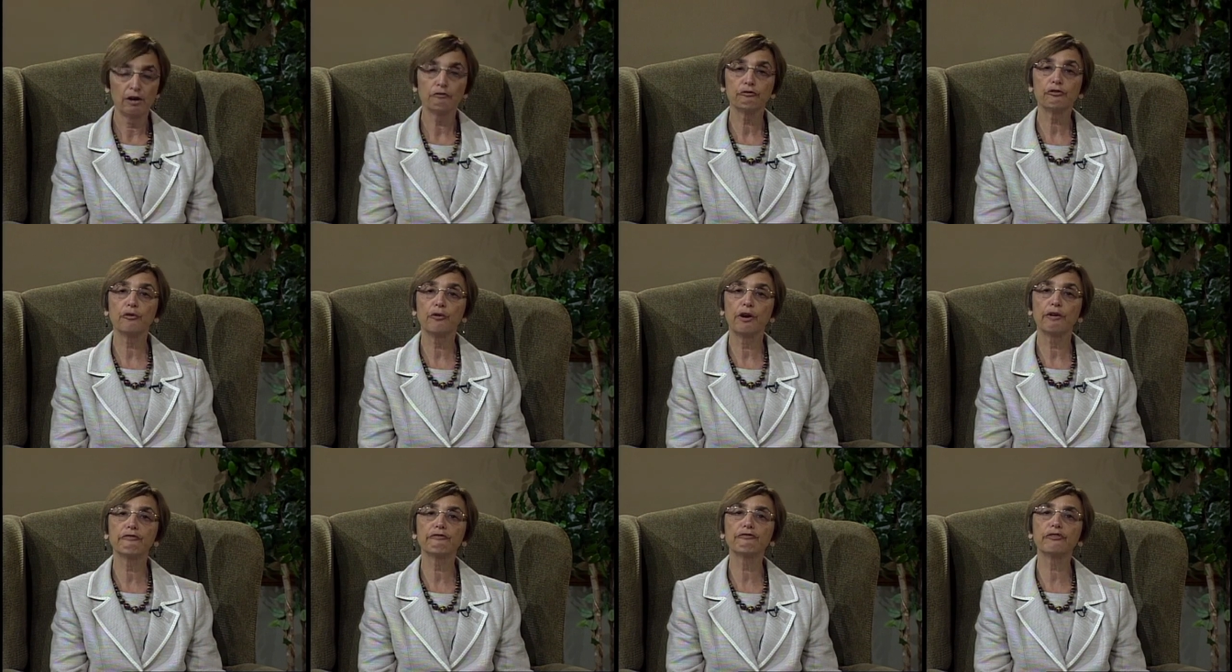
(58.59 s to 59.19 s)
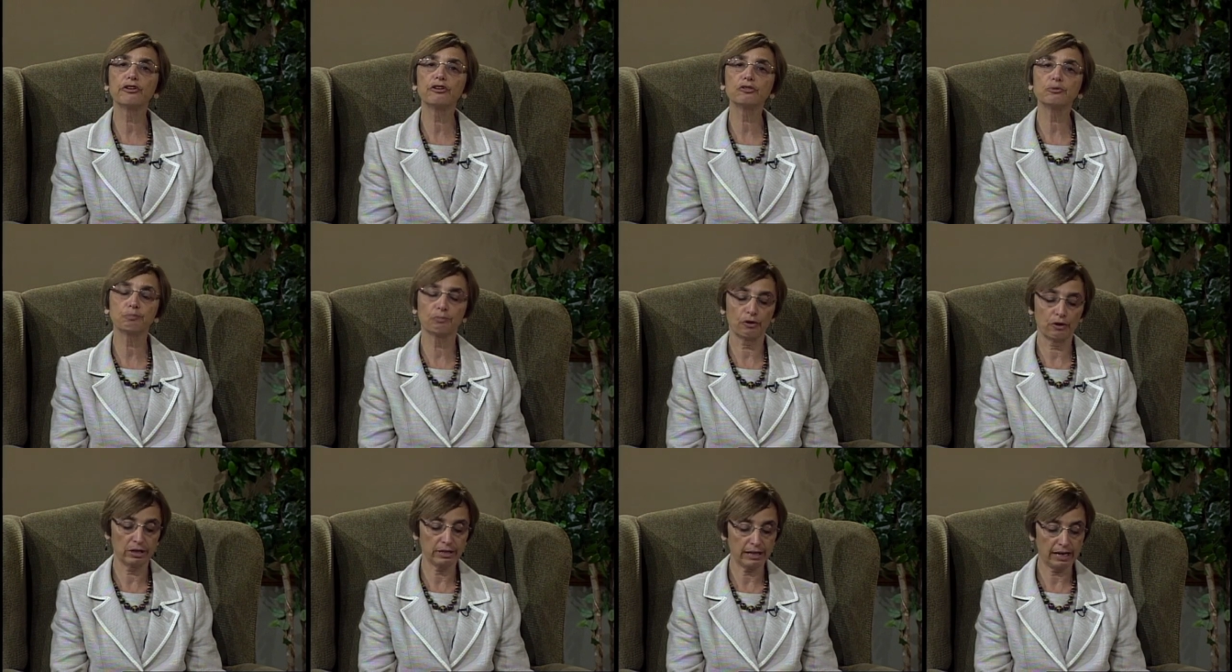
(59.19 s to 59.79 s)
For our first
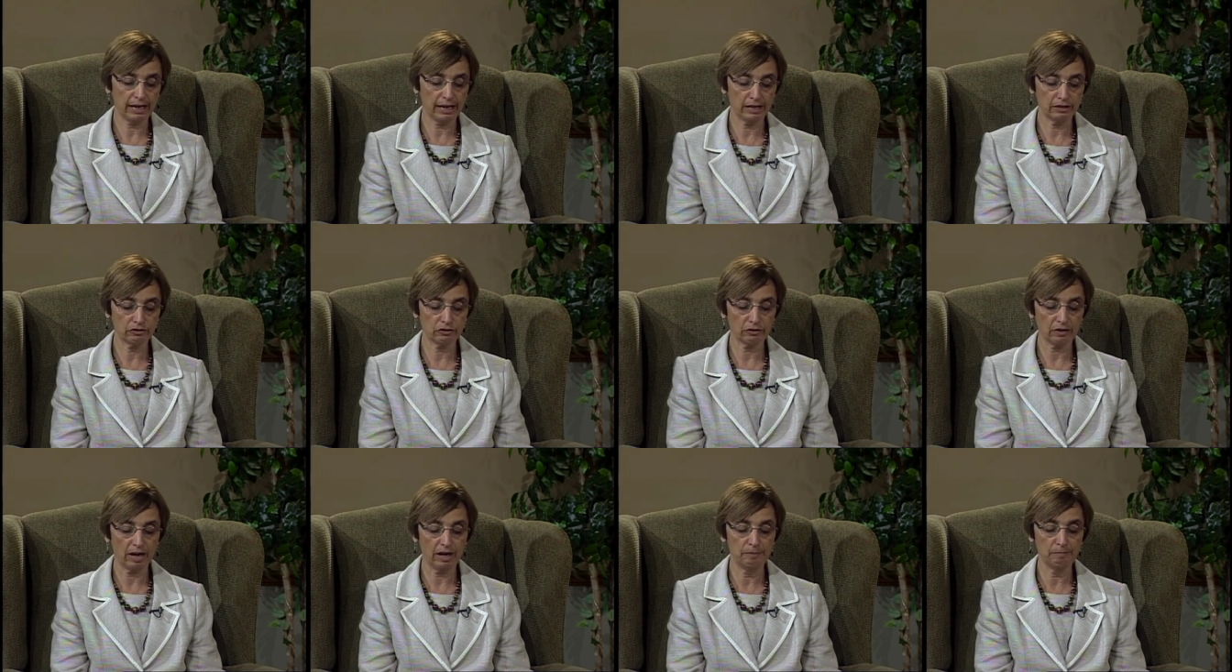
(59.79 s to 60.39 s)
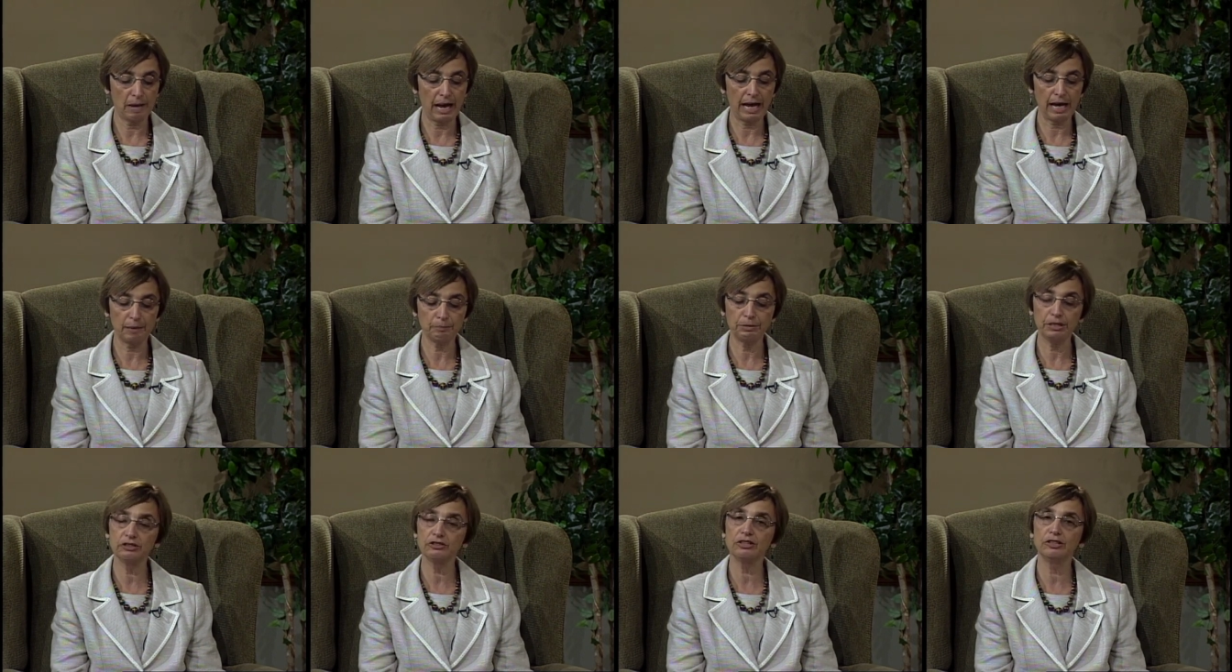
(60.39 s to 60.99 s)
broadcast, I'm
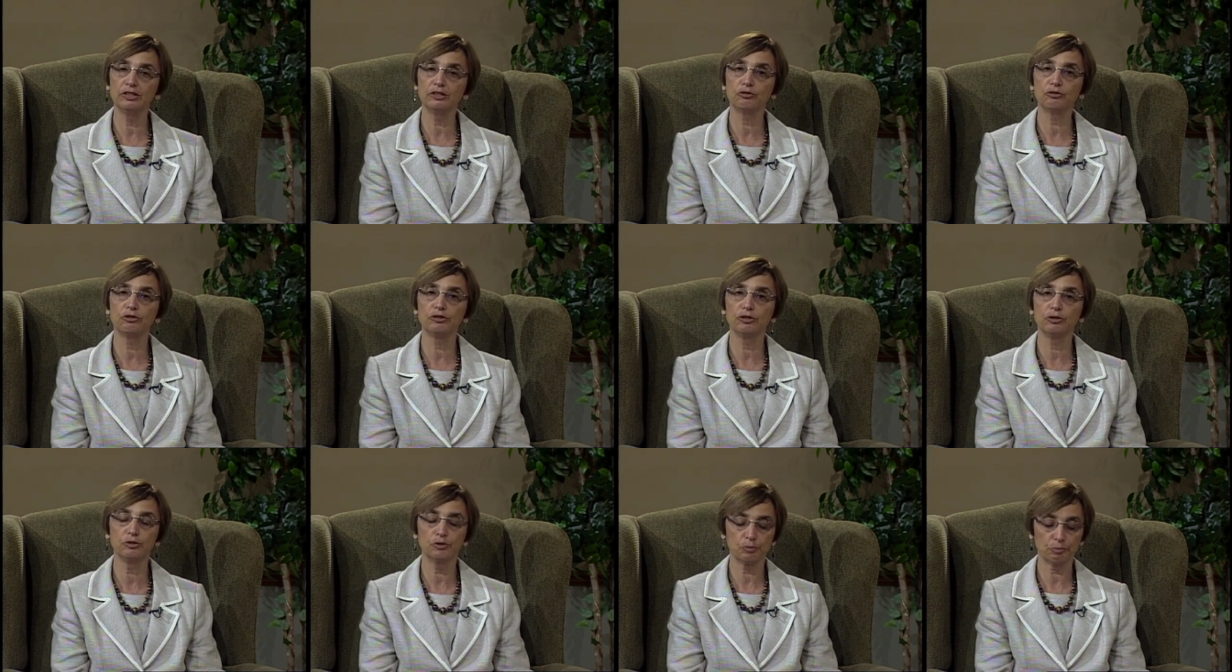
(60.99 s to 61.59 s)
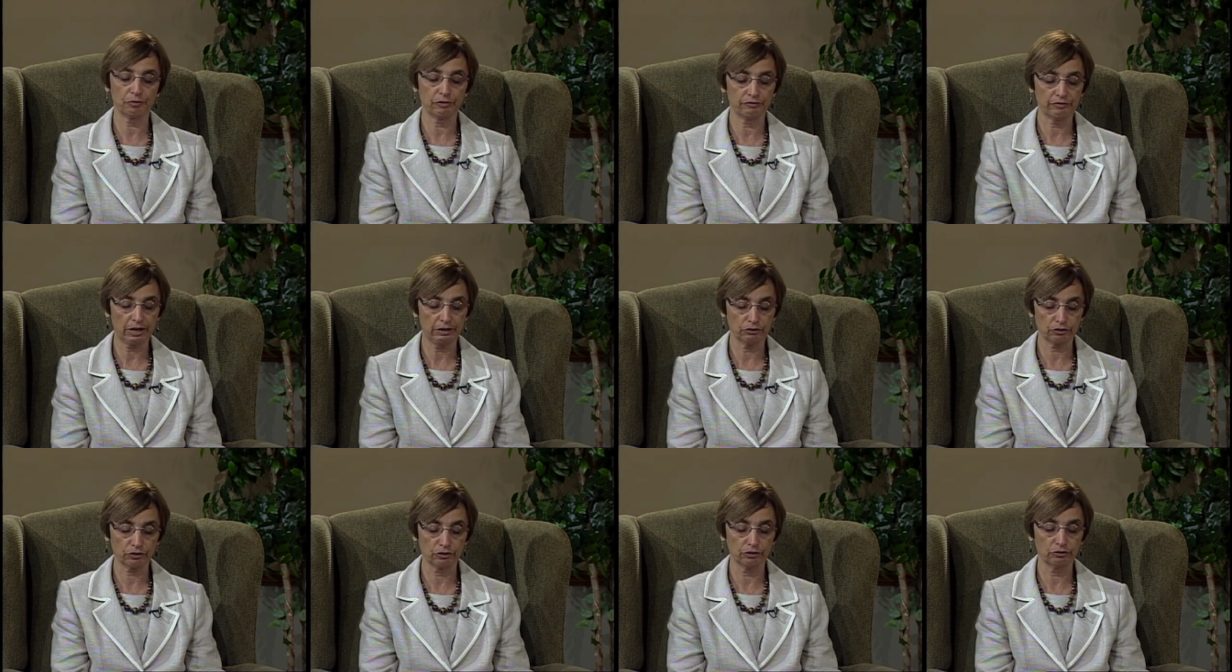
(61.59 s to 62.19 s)
happy to introduce
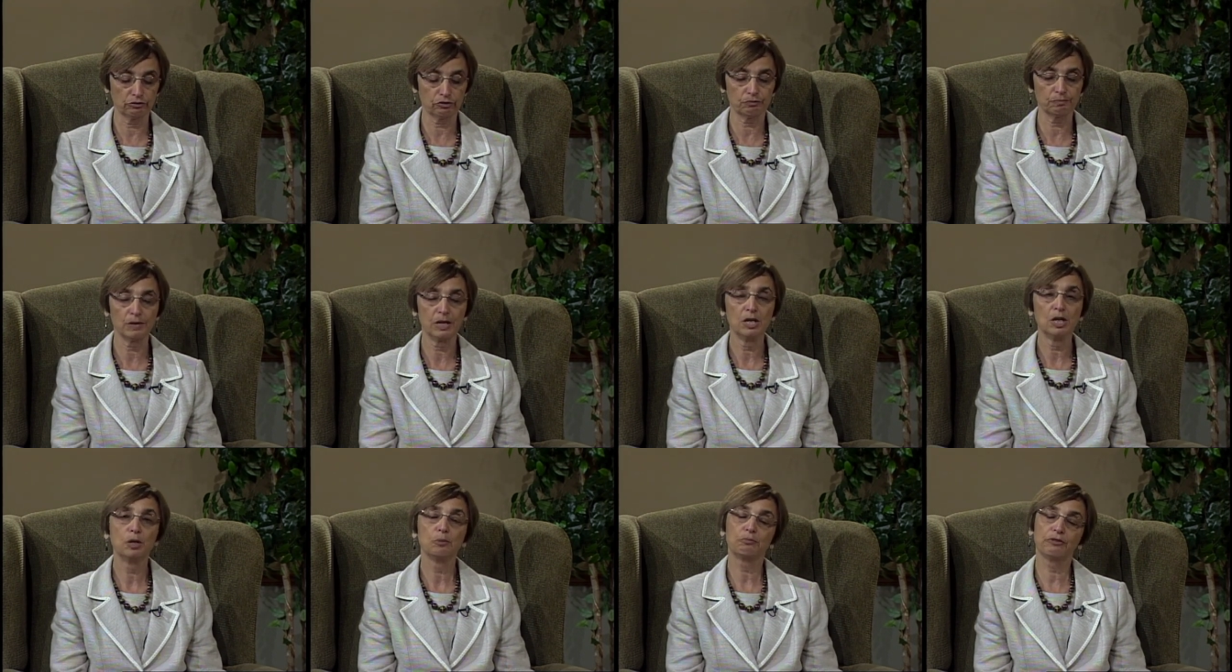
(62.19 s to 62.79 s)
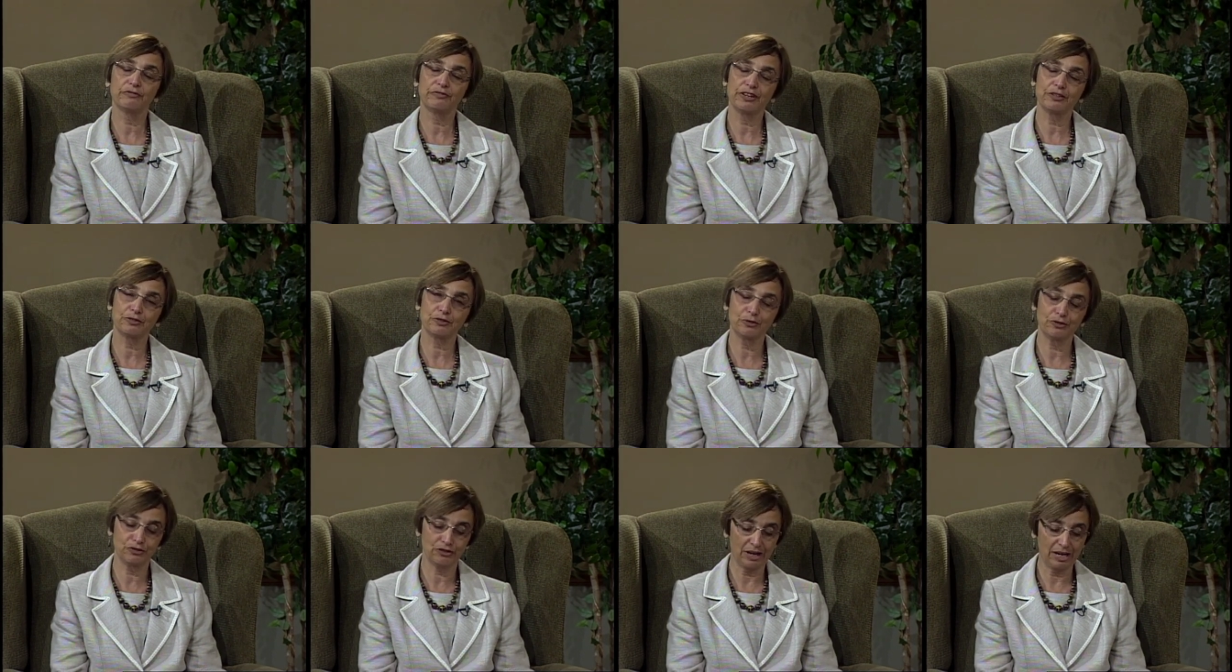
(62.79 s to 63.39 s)
Professor,
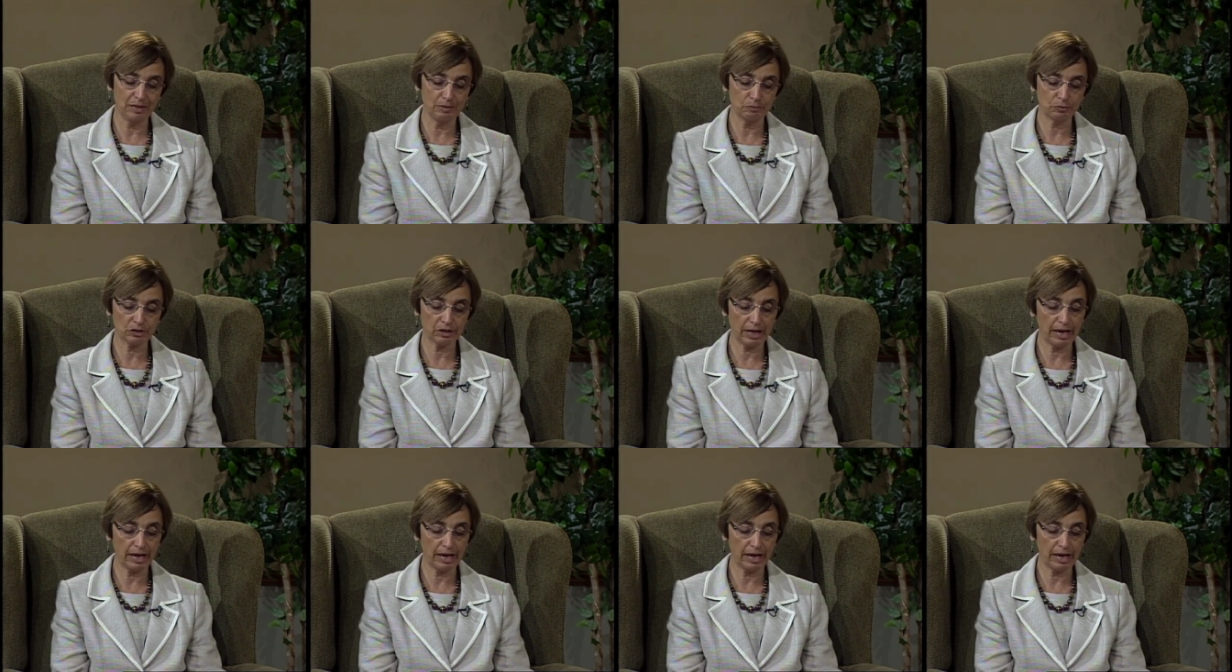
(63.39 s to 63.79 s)
Professor James